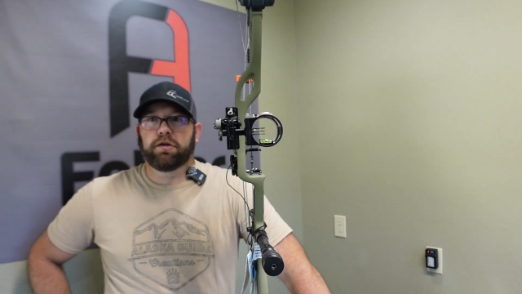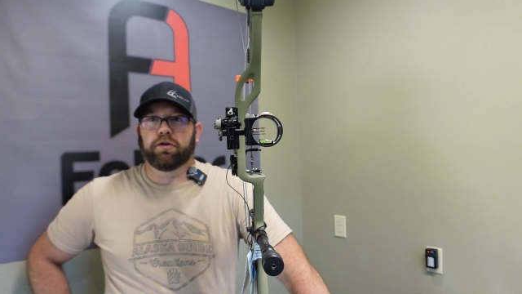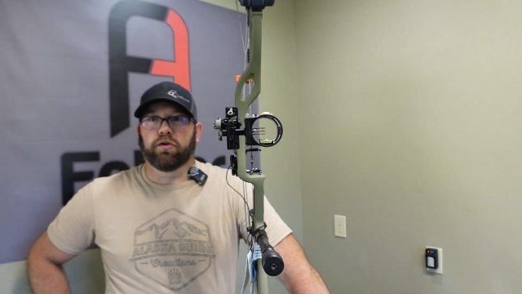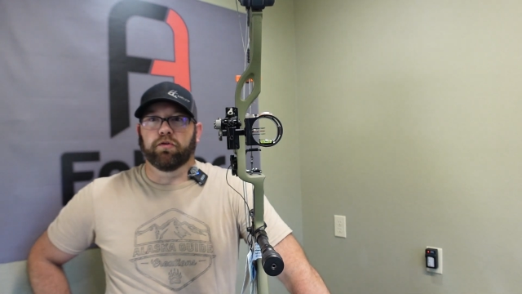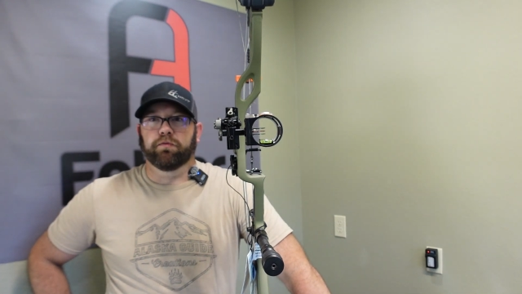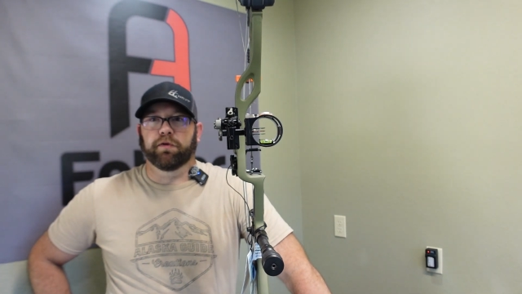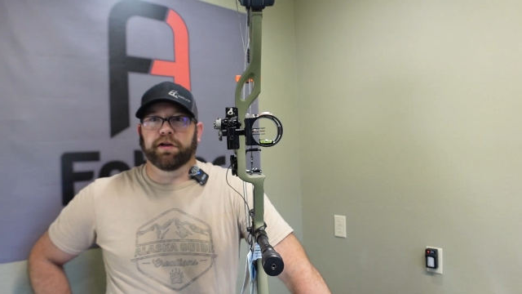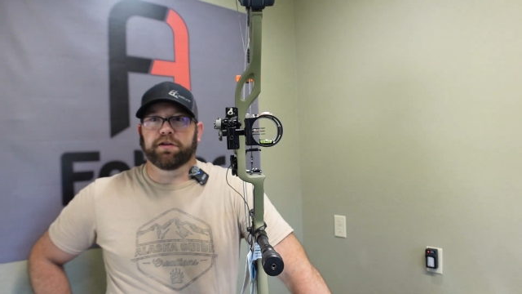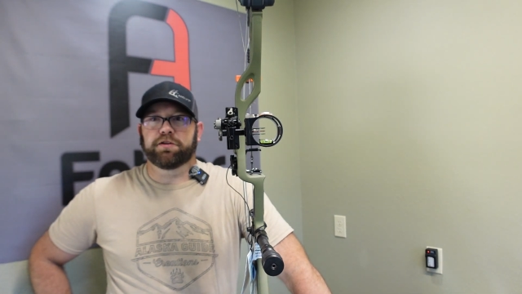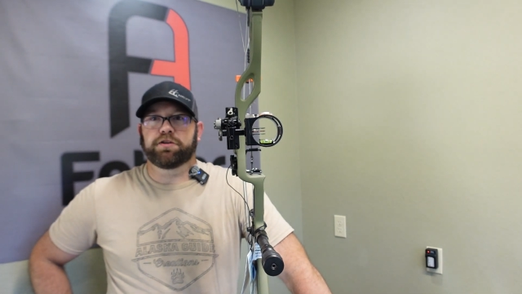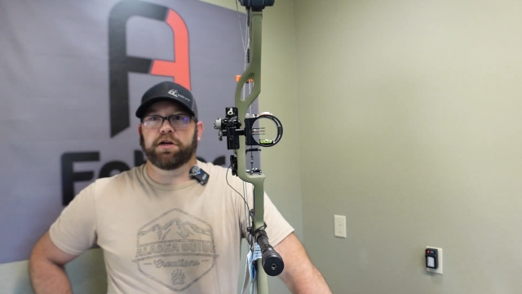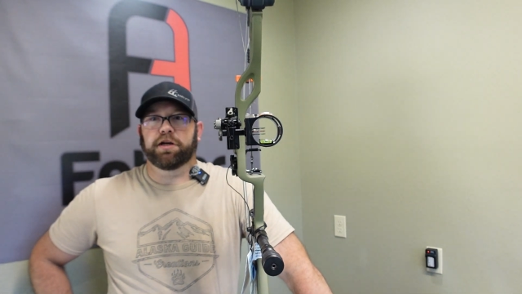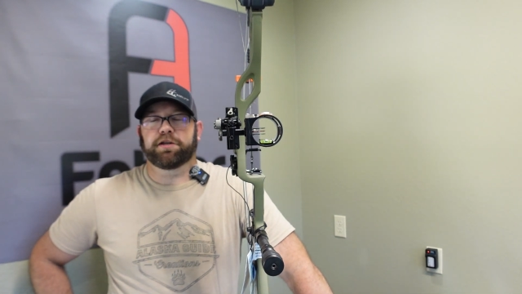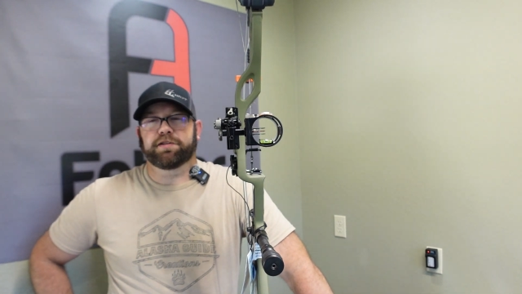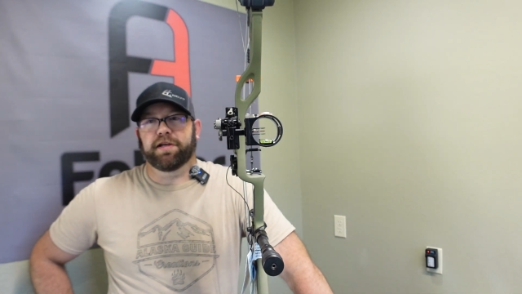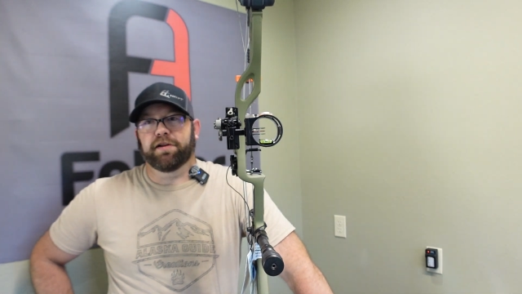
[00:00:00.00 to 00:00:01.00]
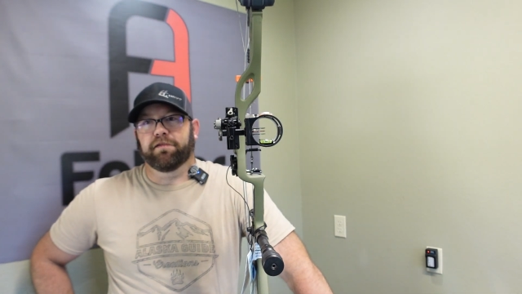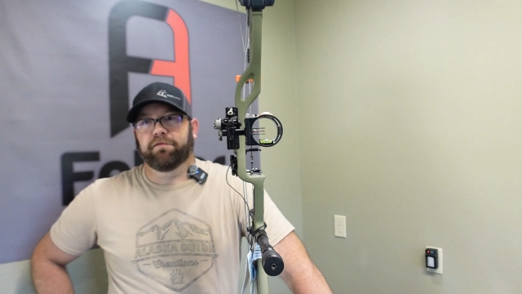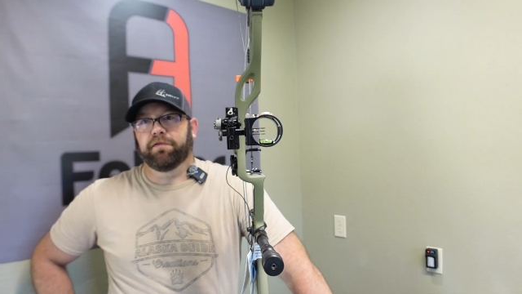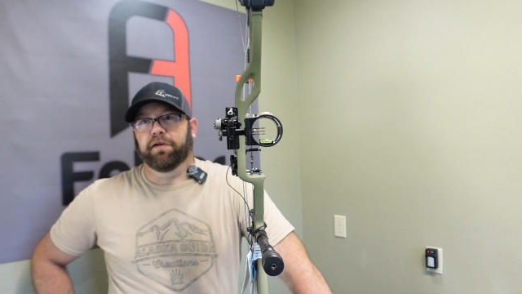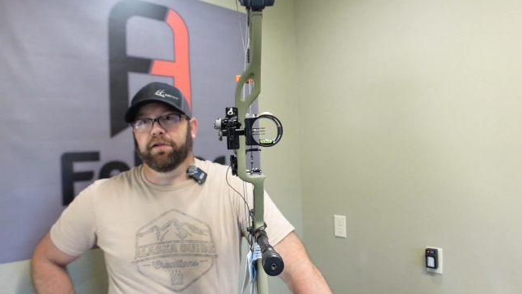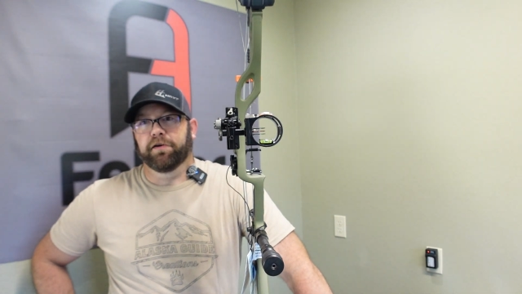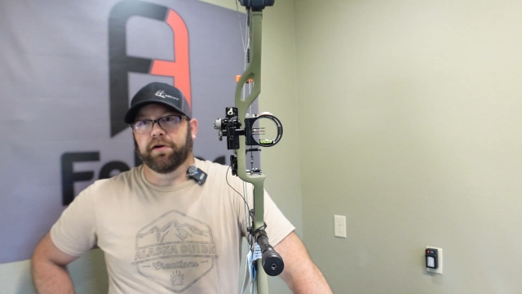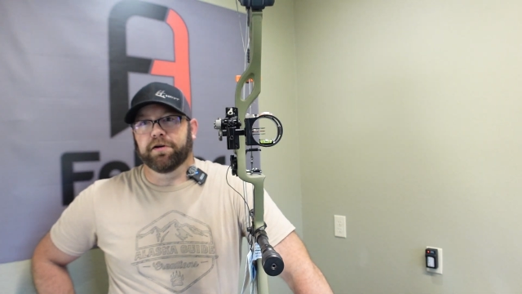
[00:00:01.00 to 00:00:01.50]
Don't forget to check us out at
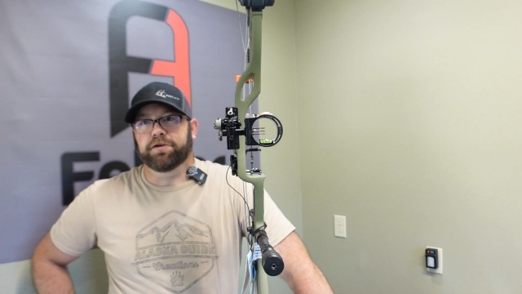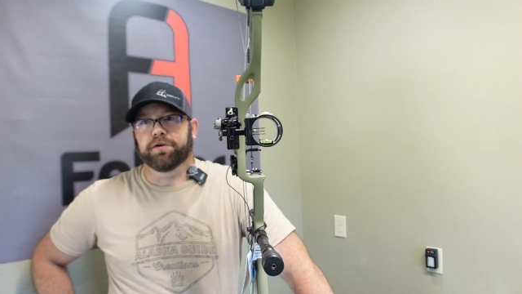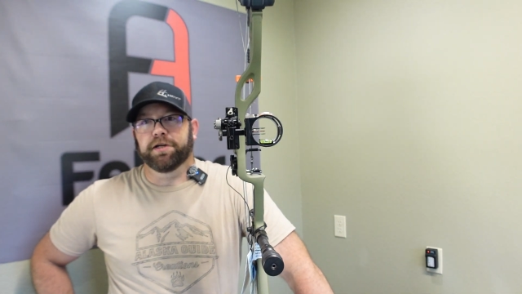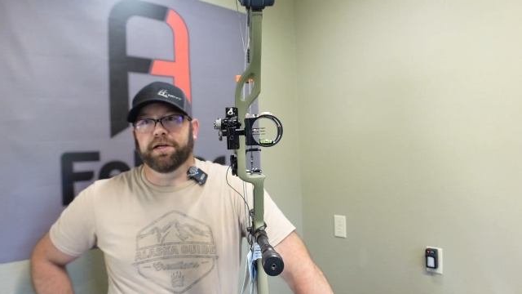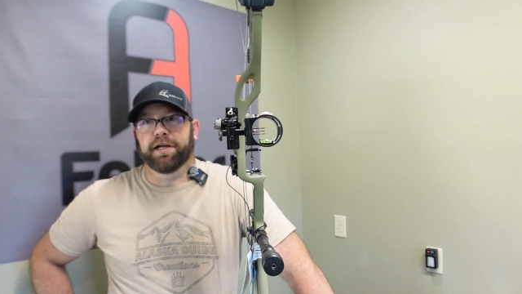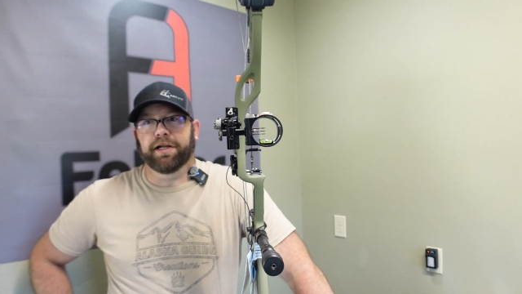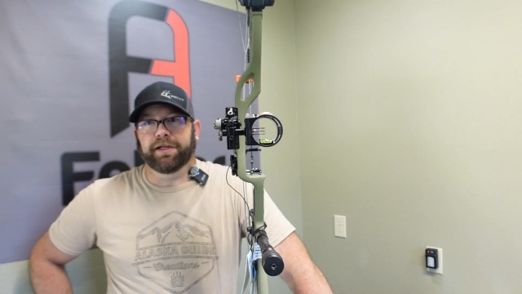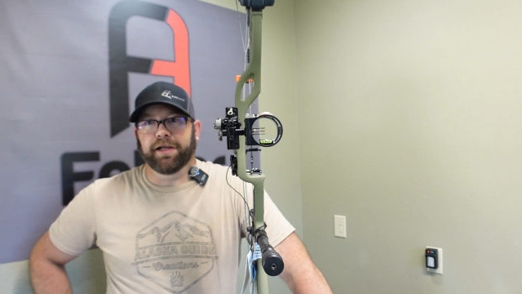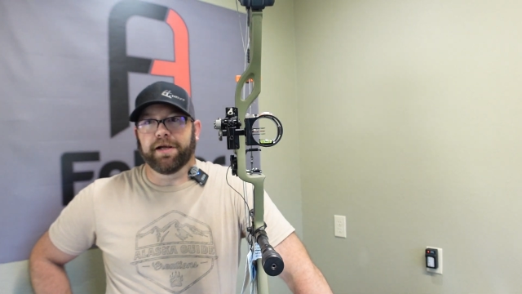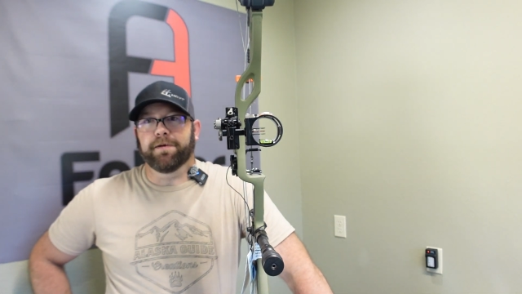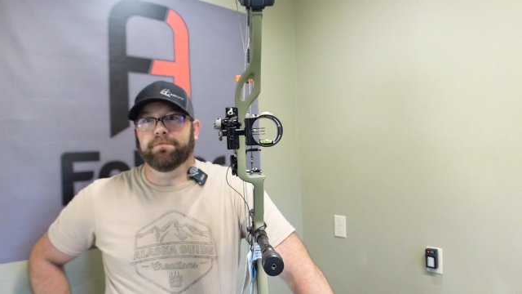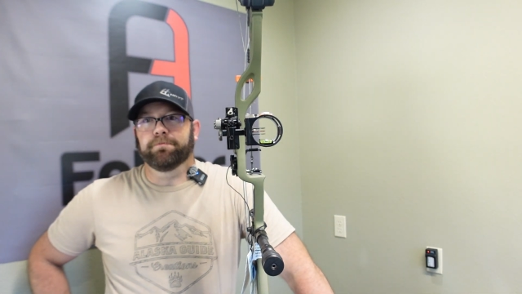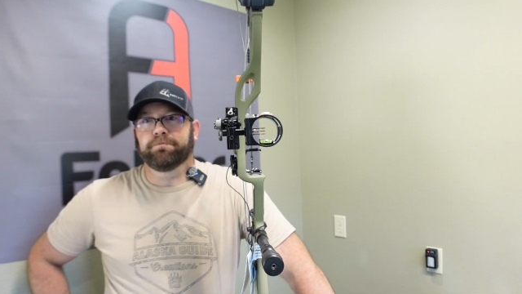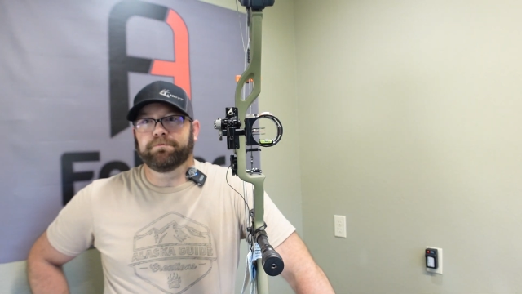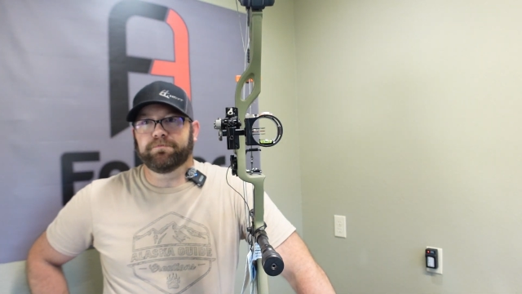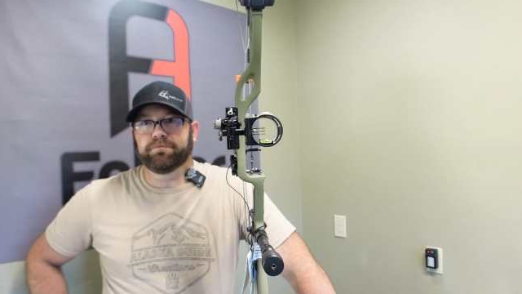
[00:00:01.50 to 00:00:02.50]
featherarchery.com.